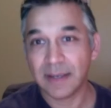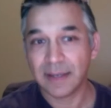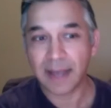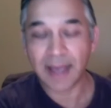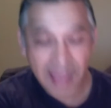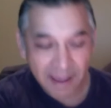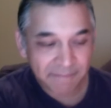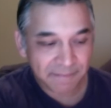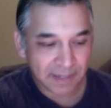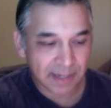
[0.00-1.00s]
I
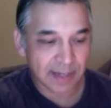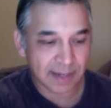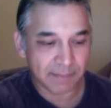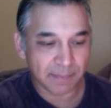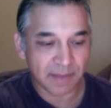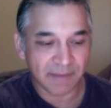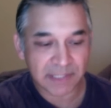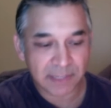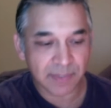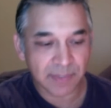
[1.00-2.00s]
have. I've
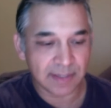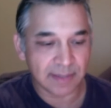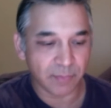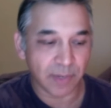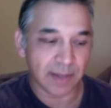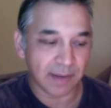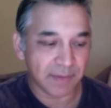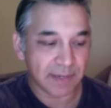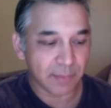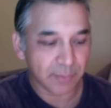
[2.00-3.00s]
actually written
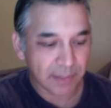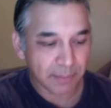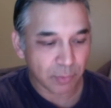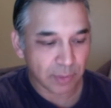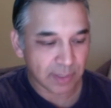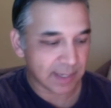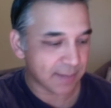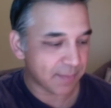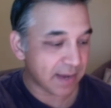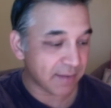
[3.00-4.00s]
a real book,
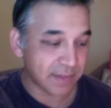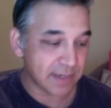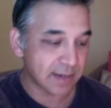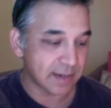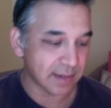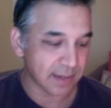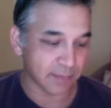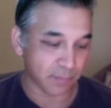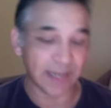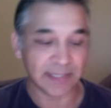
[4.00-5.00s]
and I've written,
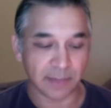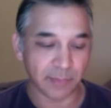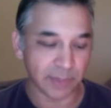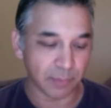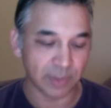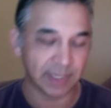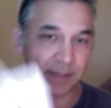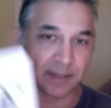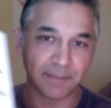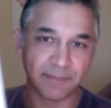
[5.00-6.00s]
when I say a real book, like
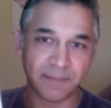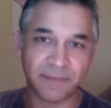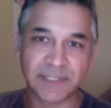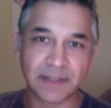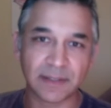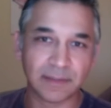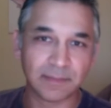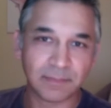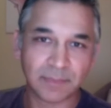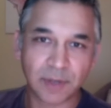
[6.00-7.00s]
a physical
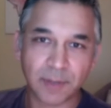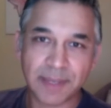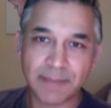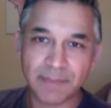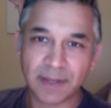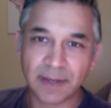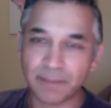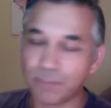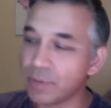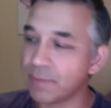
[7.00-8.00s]
copy
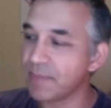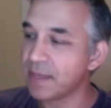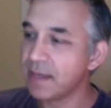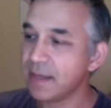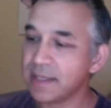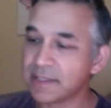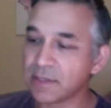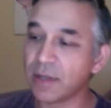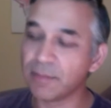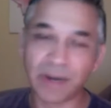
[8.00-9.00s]
book. It's
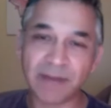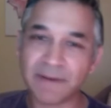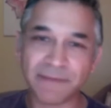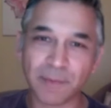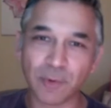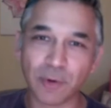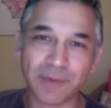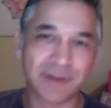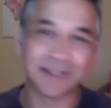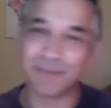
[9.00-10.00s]
called Break Free from
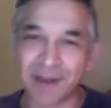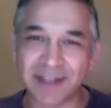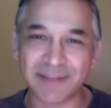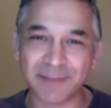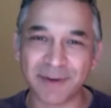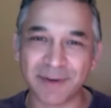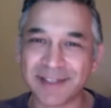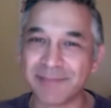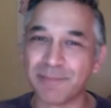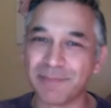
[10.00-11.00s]
Corporate, Surprise,
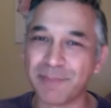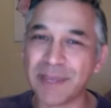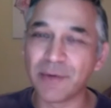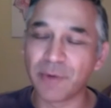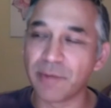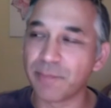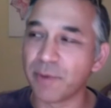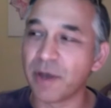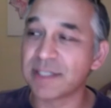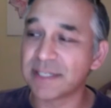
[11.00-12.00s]
Surprise, Be Your Own
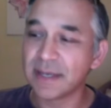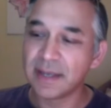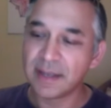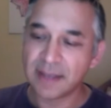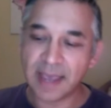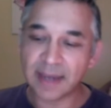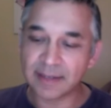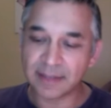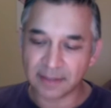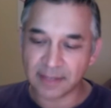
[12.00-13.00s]
Boss.
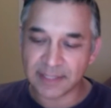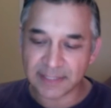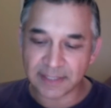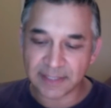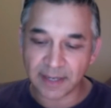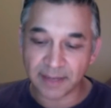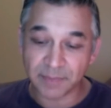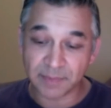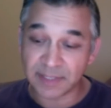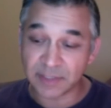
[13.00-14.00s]
And there's
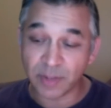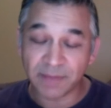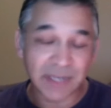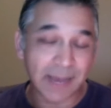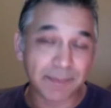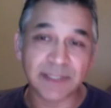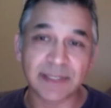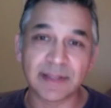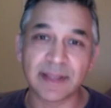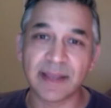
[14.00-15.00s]
12 chapters
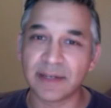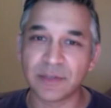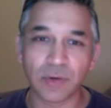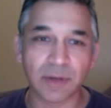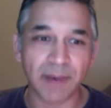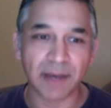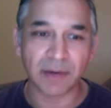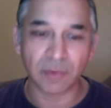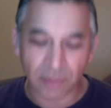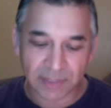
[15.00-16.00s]
in there that talk about
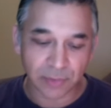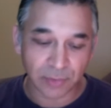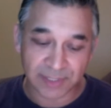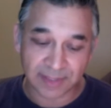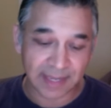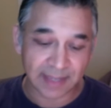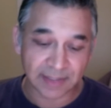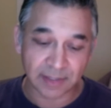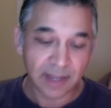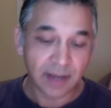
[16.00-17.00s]
all sorts of things
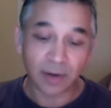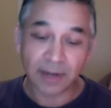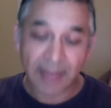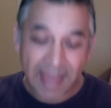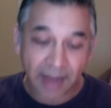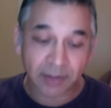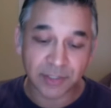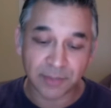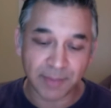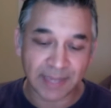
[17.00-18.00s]
on how
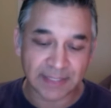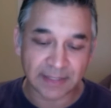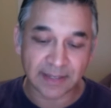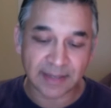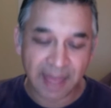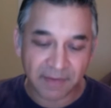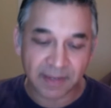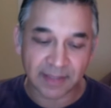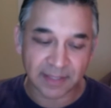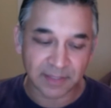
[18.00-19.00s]
to basically
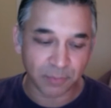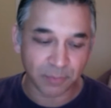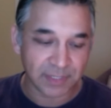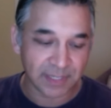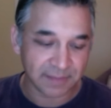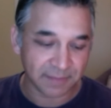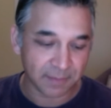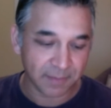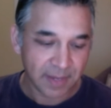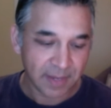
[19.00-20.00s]
navigate this process,
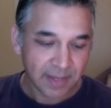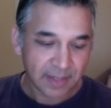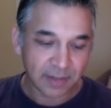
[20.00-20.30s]
from, you know,